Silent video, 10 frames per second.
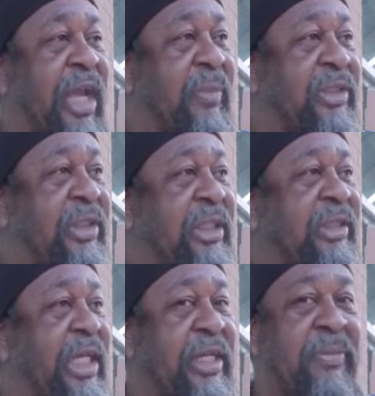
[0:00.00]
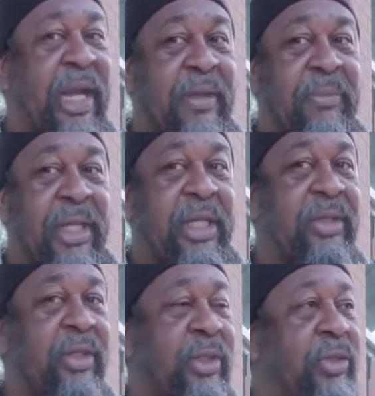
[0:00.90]
families of these Edomite
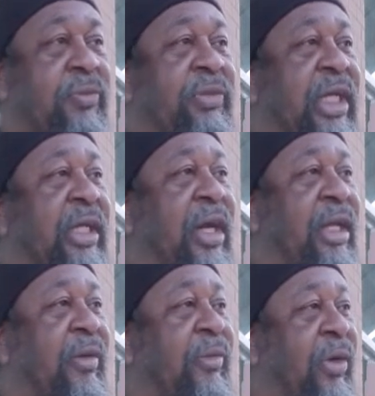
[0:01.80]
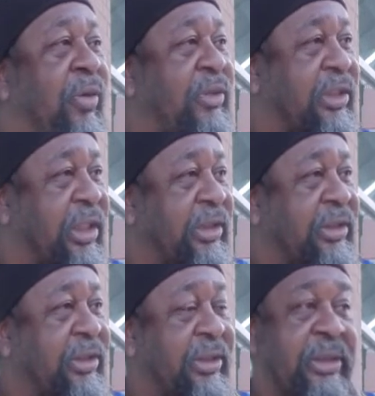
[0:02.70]
men who've done all that wrong to
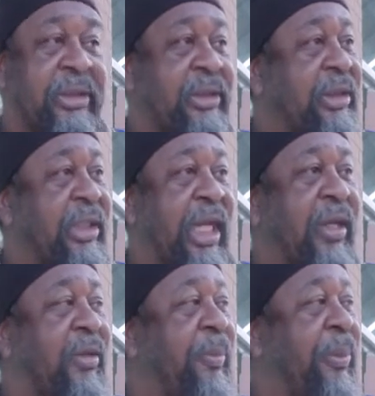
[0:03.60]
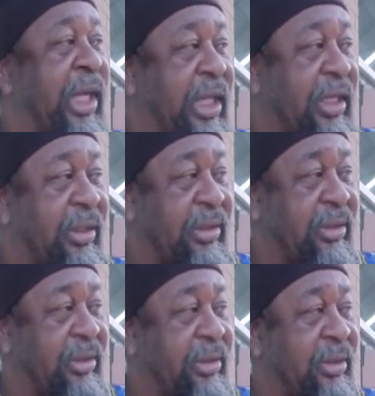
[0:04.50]
us, they're gonna pay.
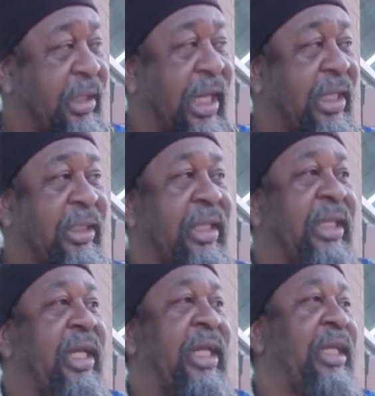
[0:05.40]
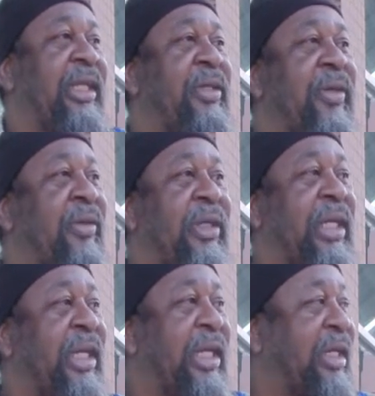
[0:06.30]
Like you know,
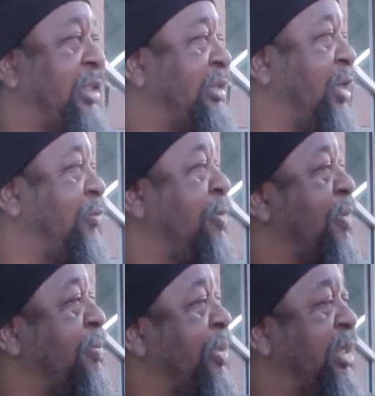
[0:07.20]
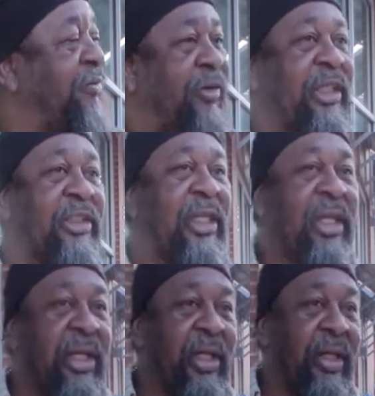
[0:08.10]
and because they're reaping the benefits
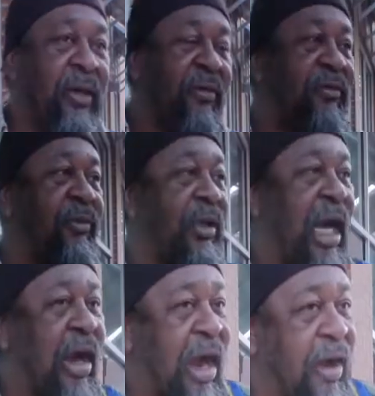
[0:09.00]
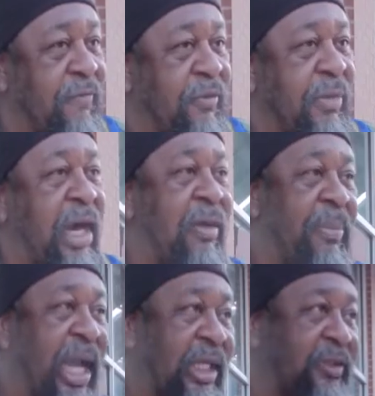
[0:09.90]
of our from our
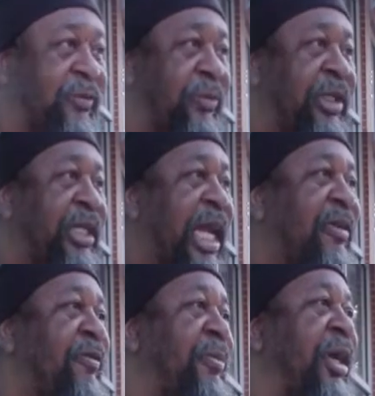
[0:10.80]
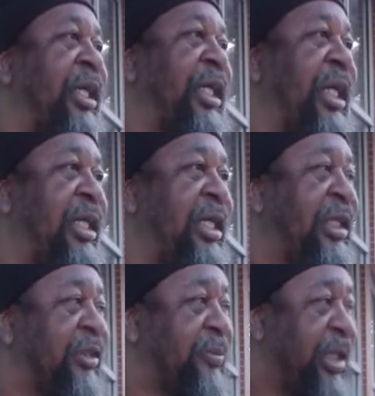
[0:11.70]
backs, from the Native American
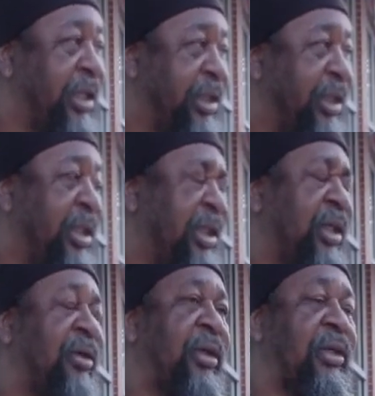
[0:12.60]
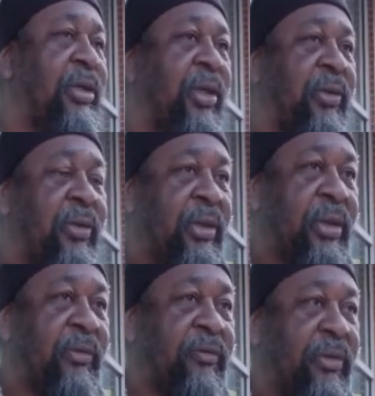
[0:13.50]
Indians, man. You know,
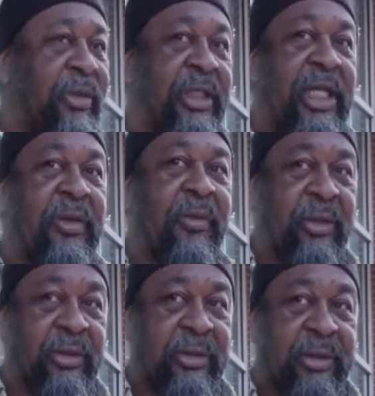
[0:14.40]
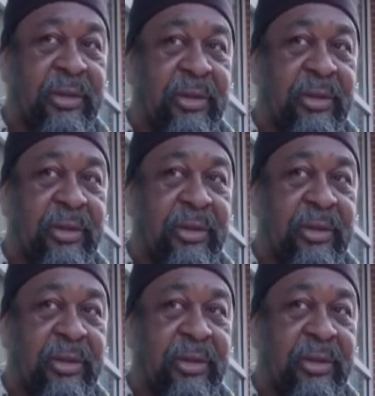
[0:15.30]
from the Negroes.